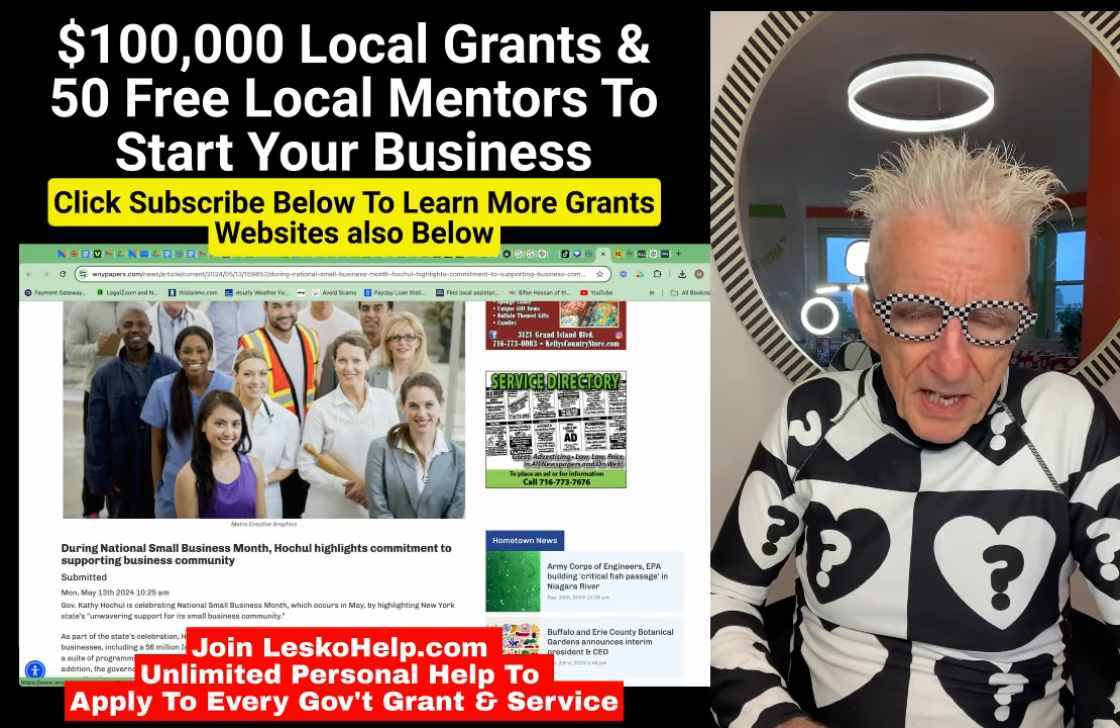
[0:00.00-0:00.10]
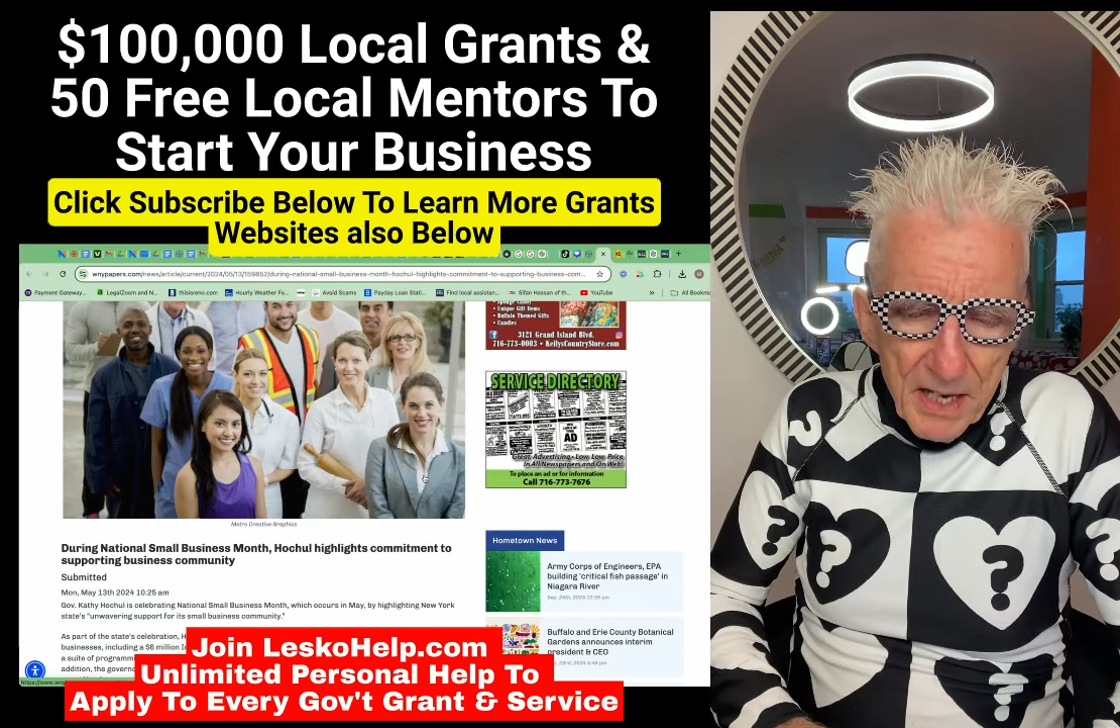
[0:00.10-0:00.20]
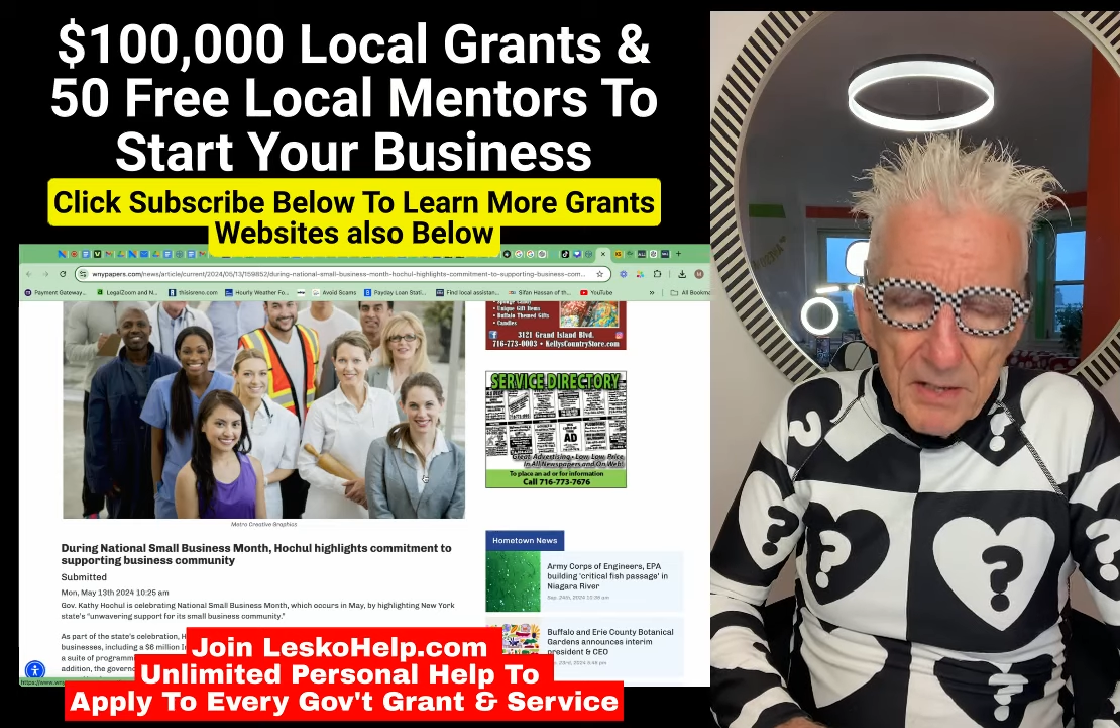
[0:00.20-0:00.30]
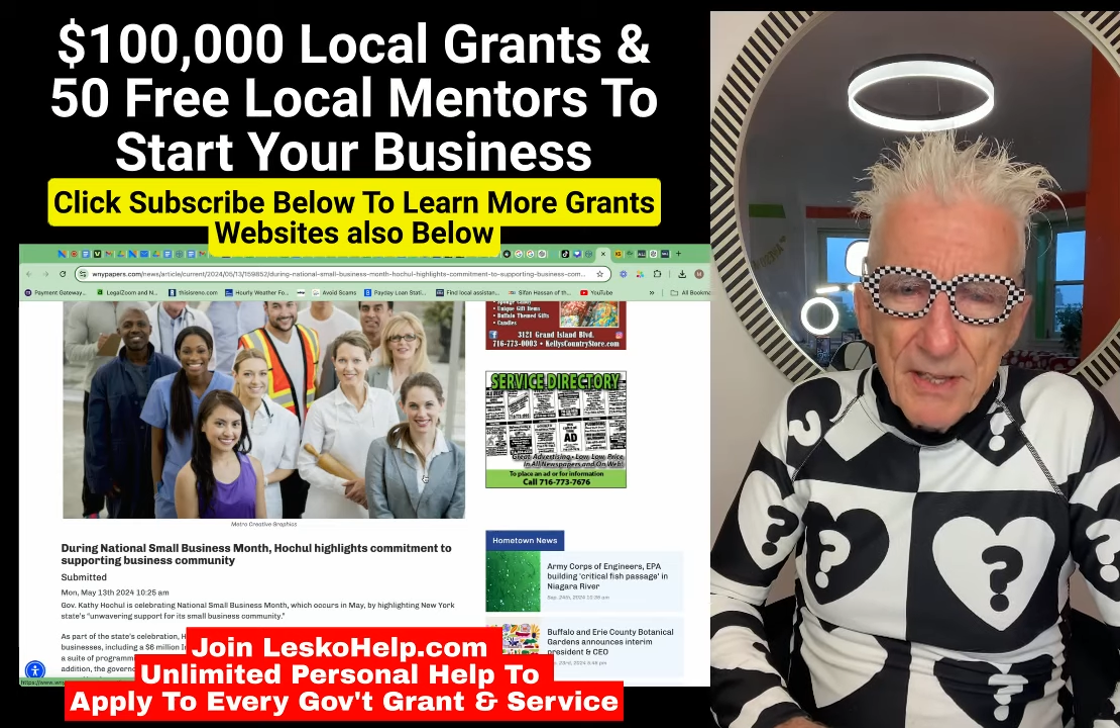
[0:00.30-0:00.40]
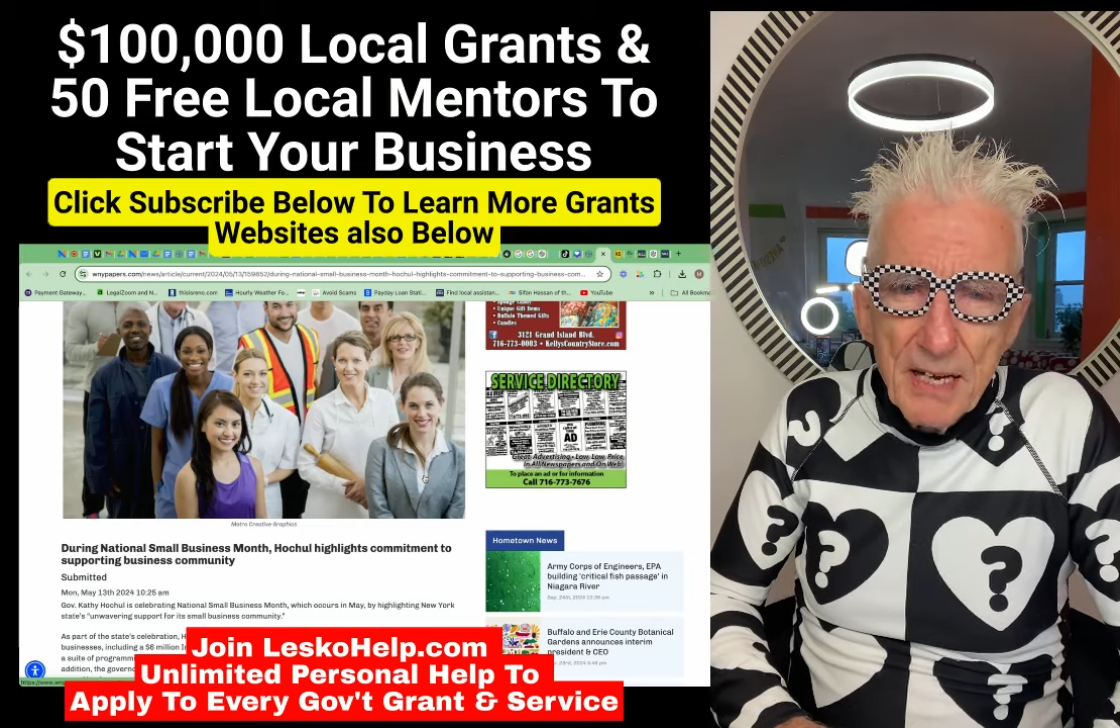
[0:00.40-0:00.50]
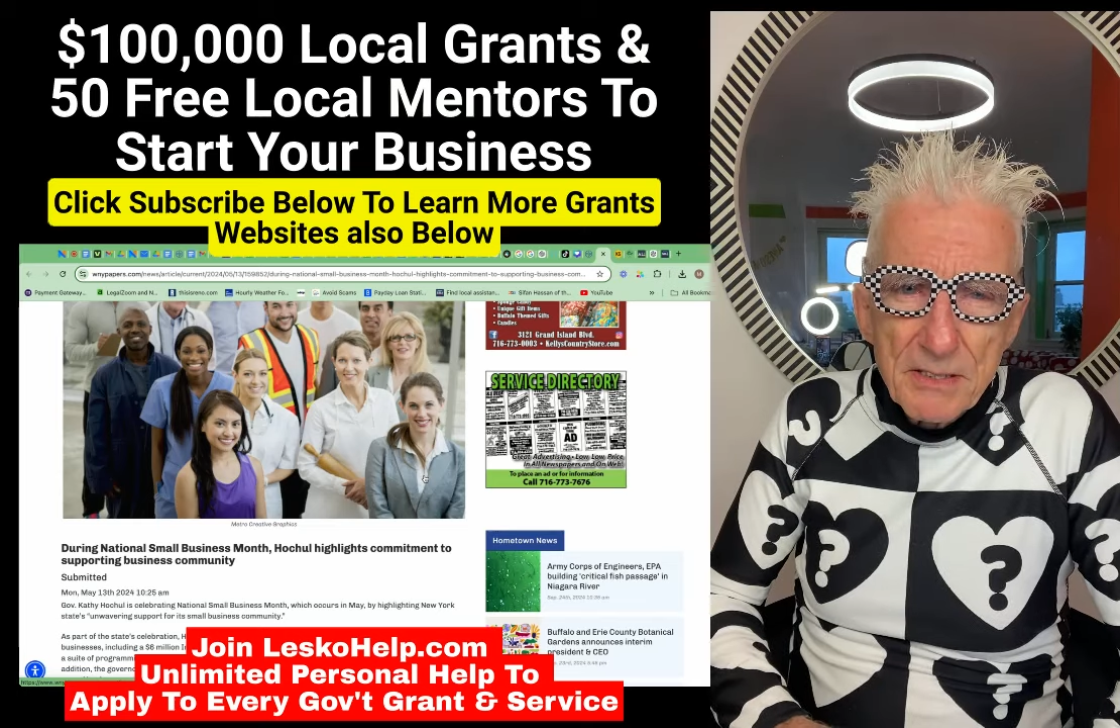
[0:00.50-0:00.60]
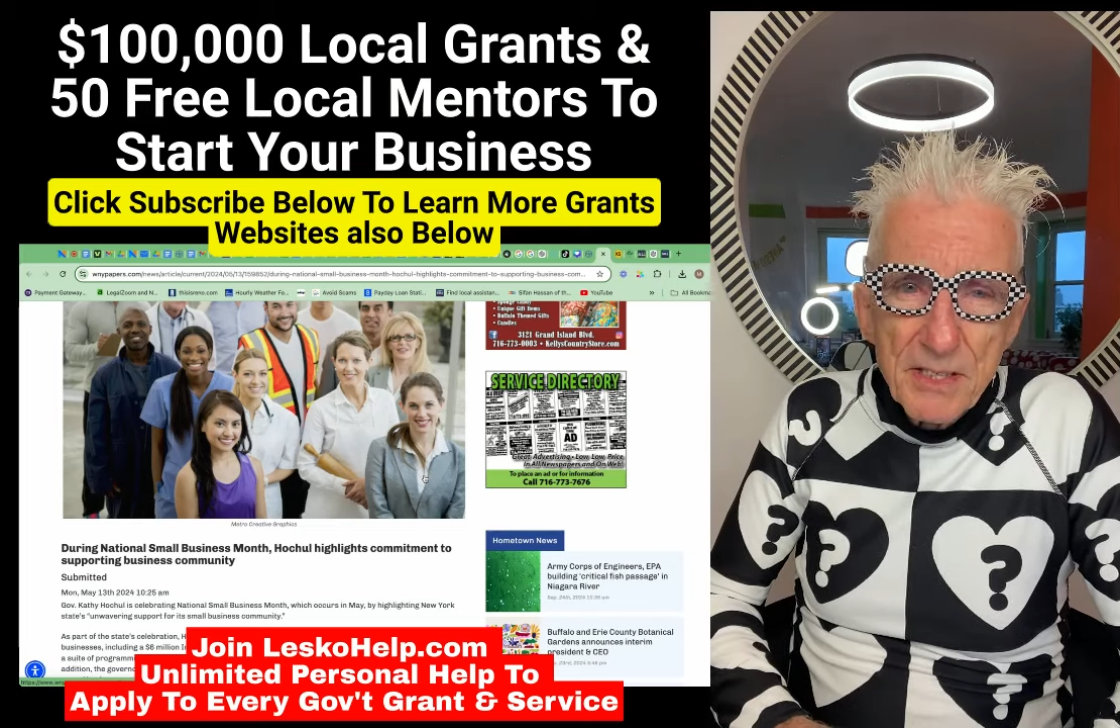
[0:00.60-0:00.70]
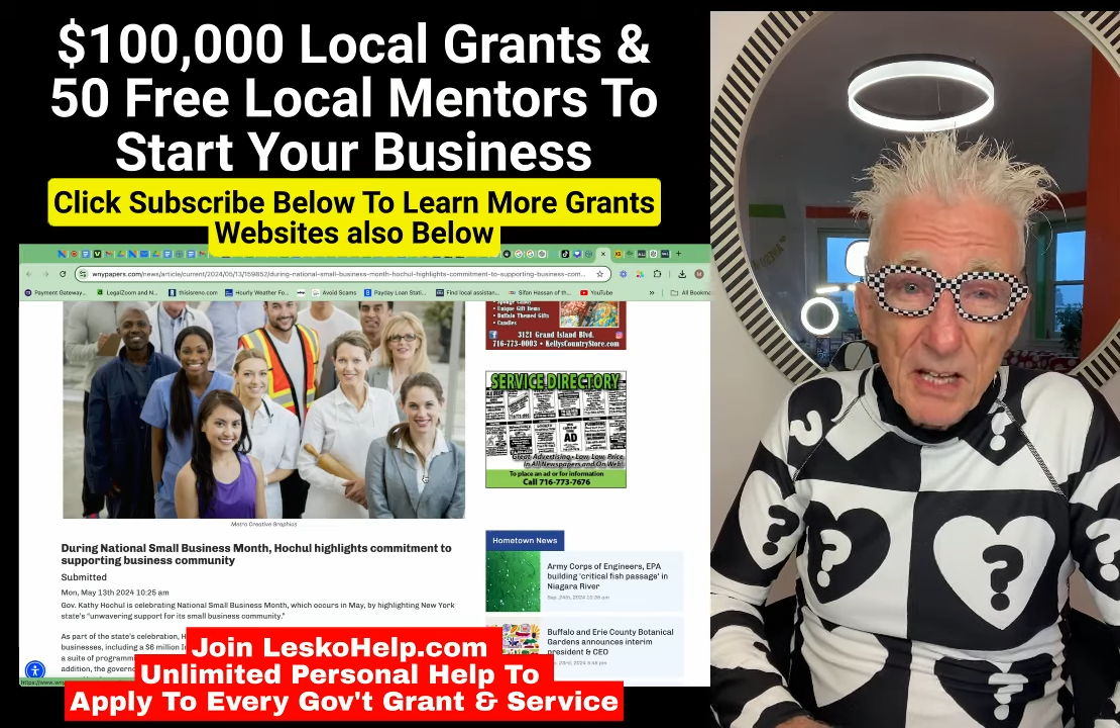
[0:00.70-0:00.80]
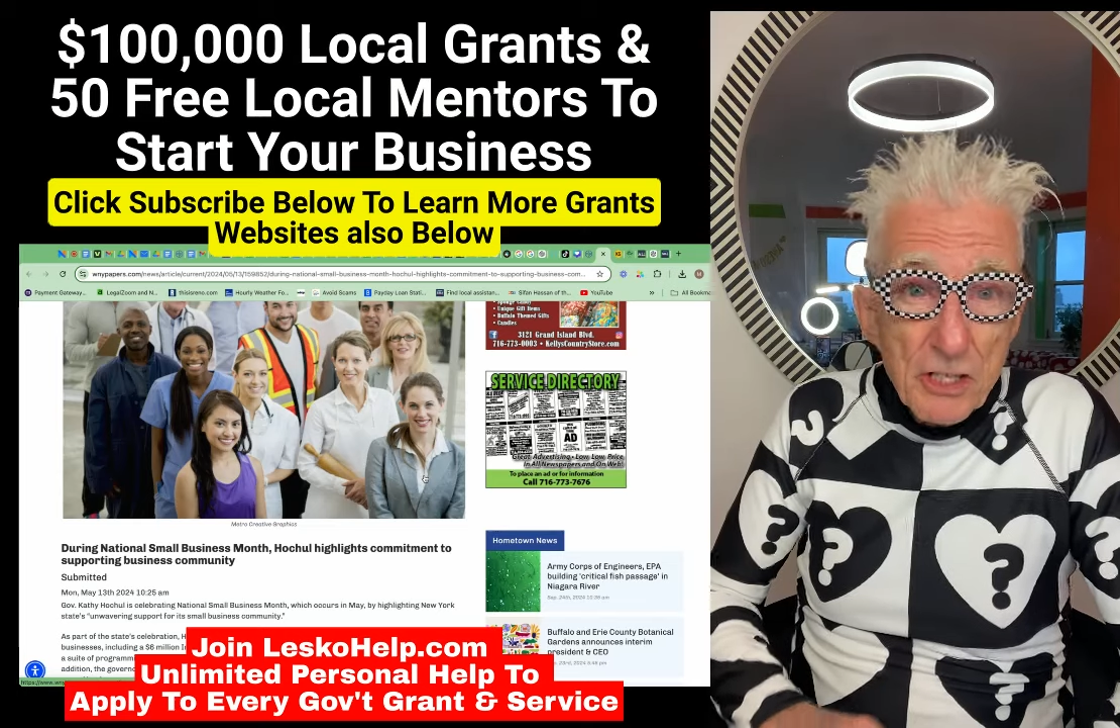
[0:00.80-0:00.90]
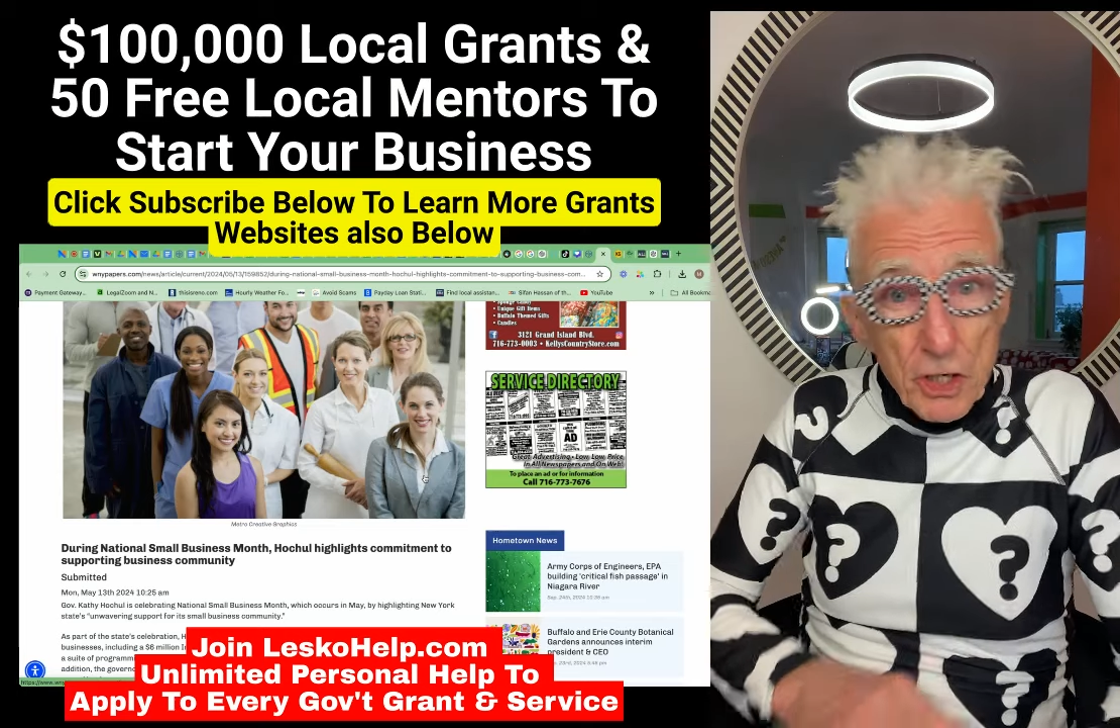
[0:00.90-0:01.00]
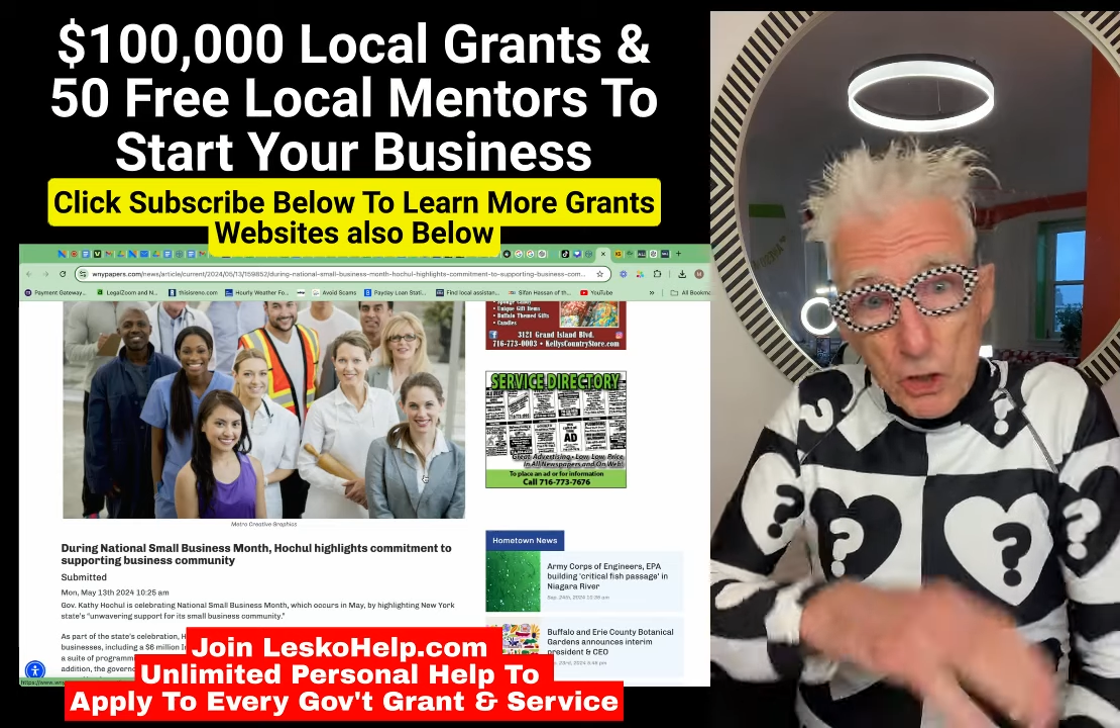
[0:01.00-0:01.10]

$100,000 to